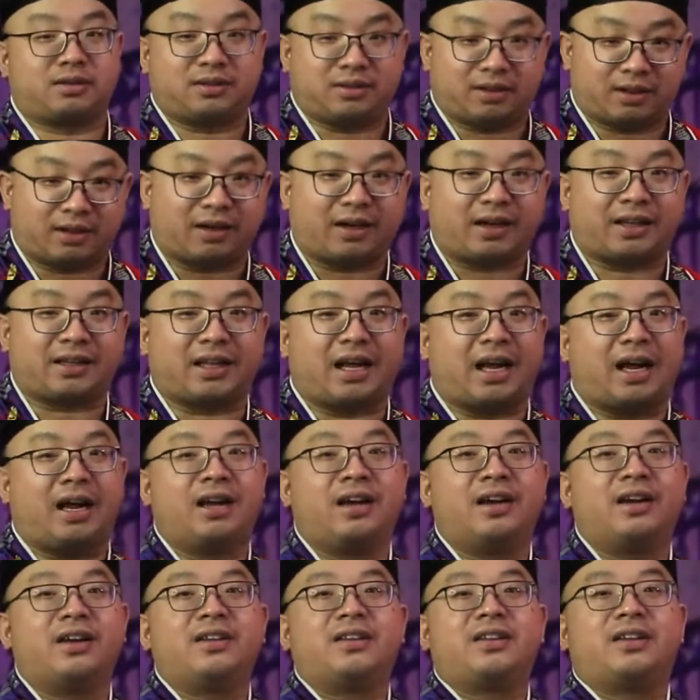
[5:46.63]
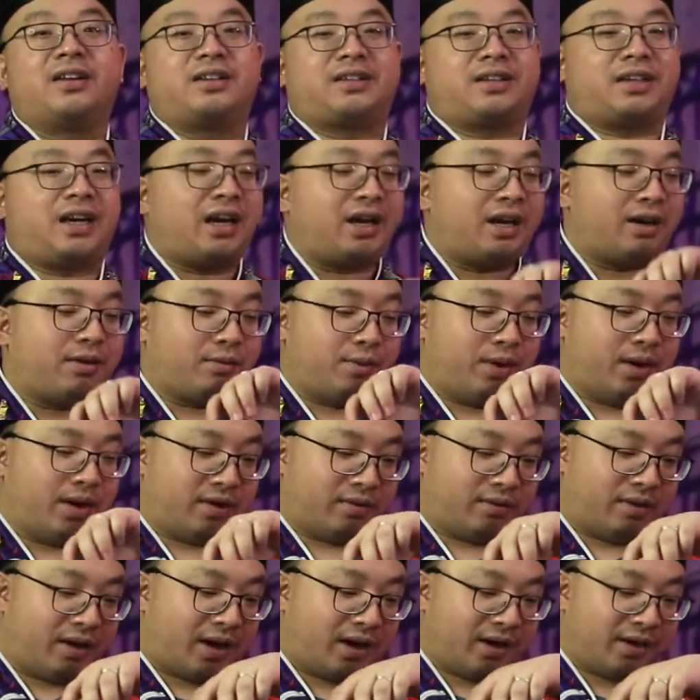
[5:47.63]
like that. It's kind of
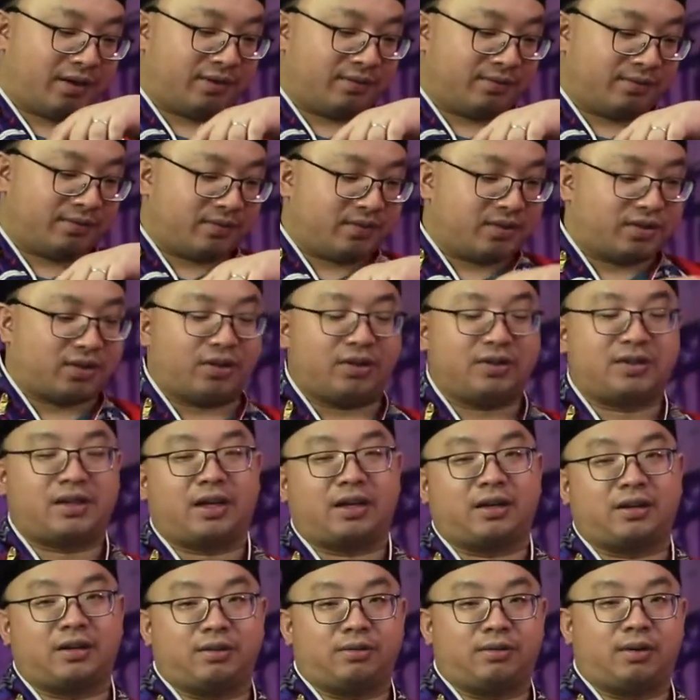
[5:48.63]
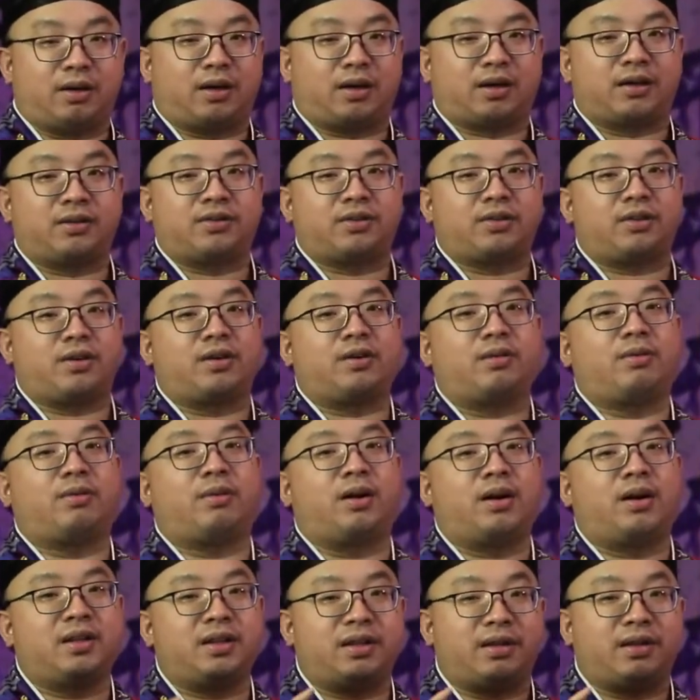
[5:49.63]
weird, right? So it's not going to work. So you
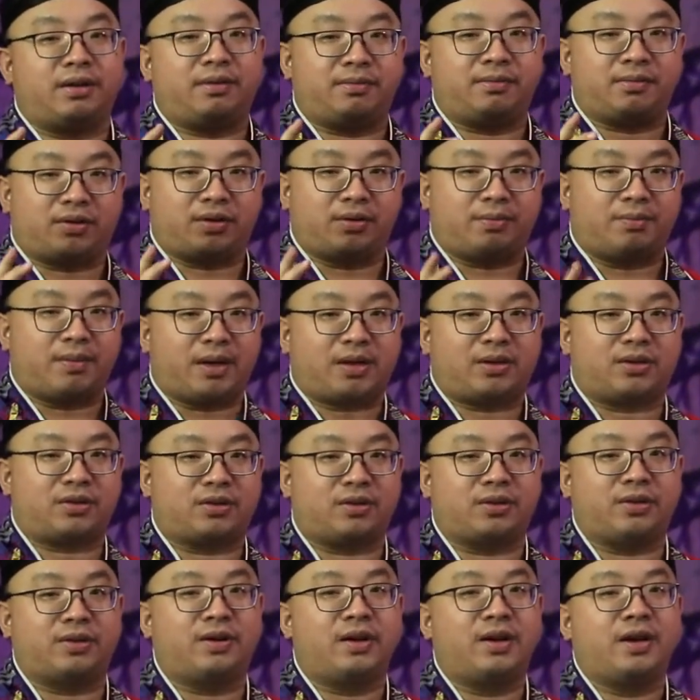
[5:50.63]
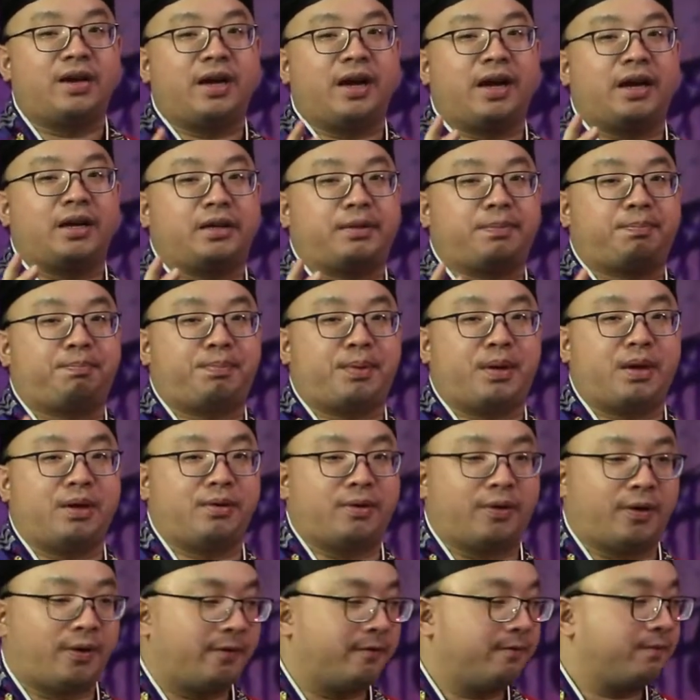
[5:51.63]
want to make sure it's
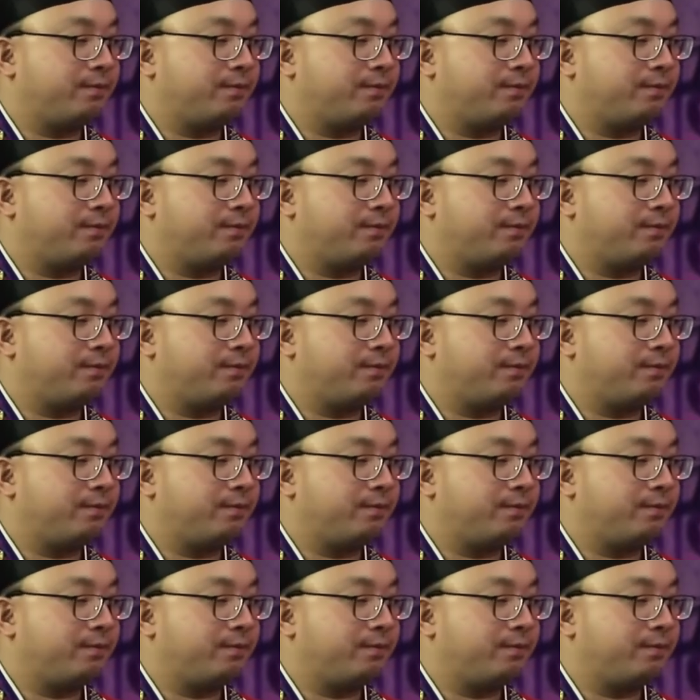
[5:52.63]
pure.